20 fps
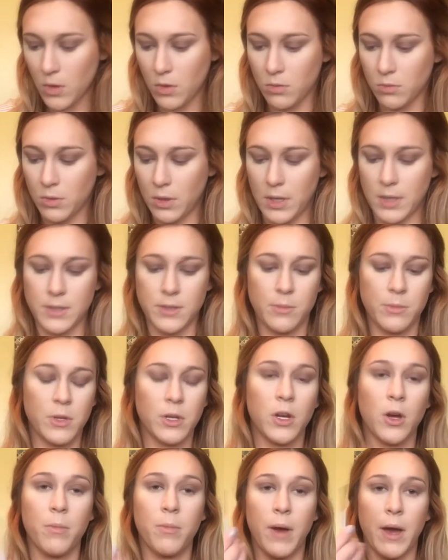Okay, so I'm
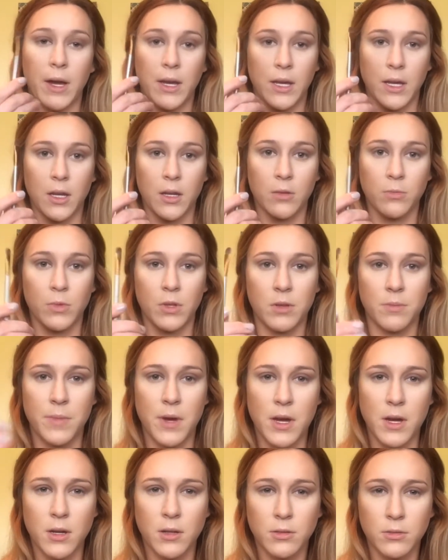going to go back in with
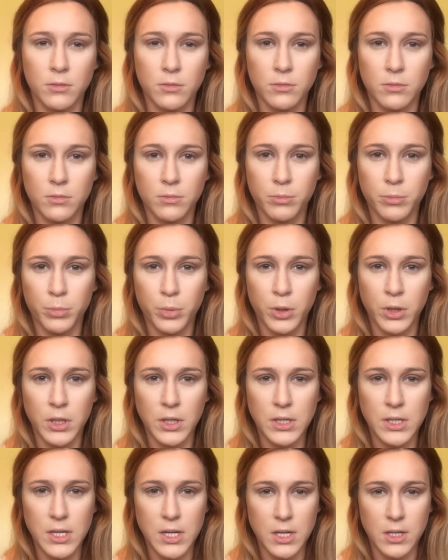my
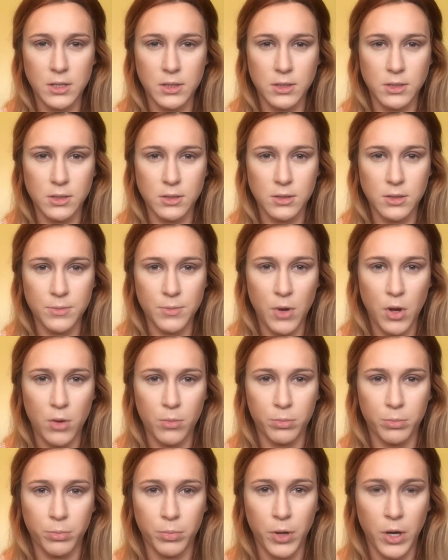pretty dense
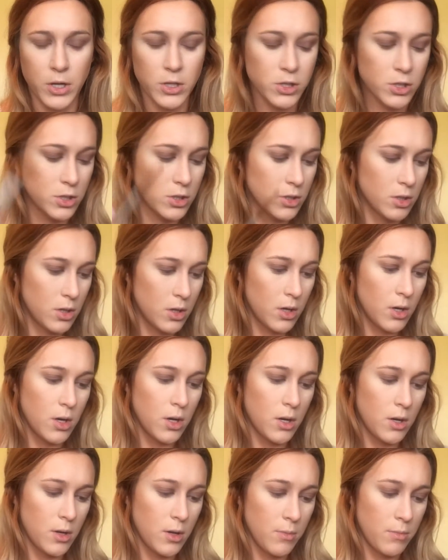small brush.
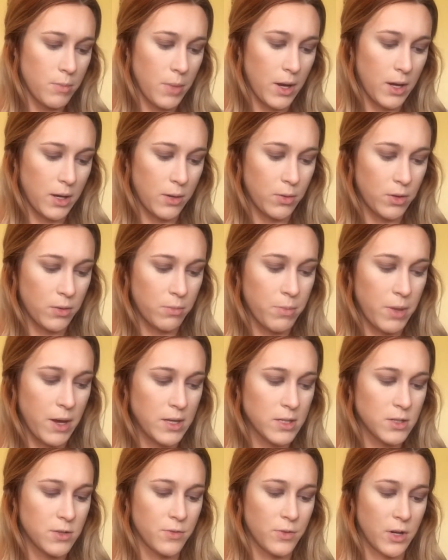Back in with
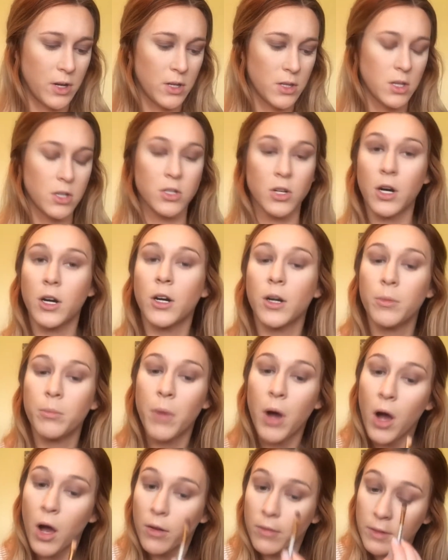Best Friend, the darker
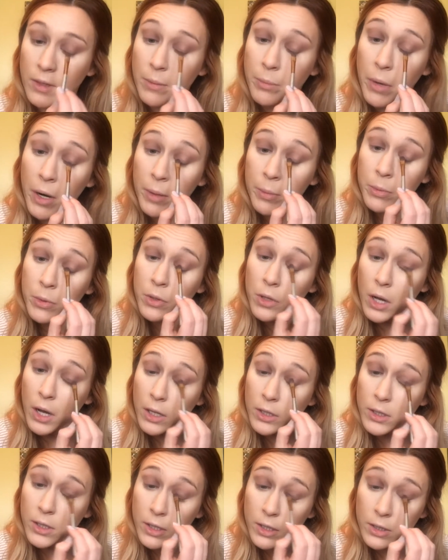mauve purple
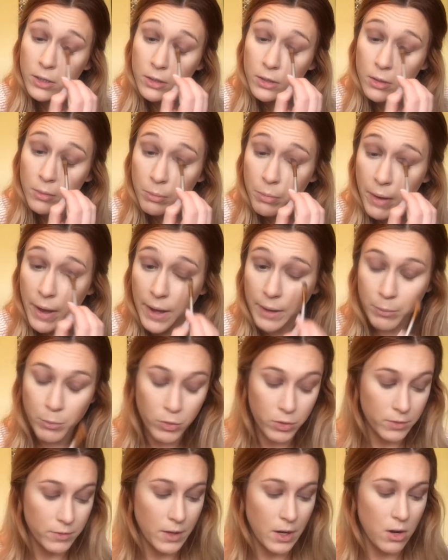color. Pack
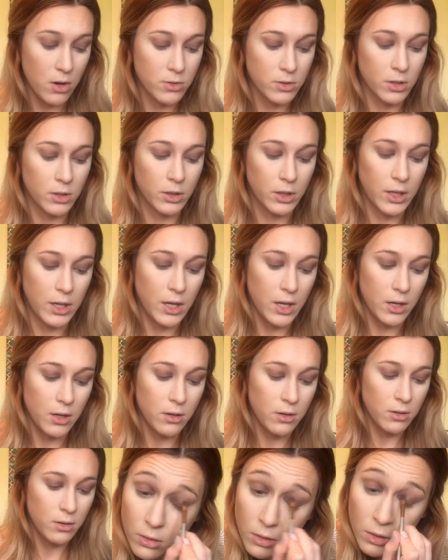more of that on the lid.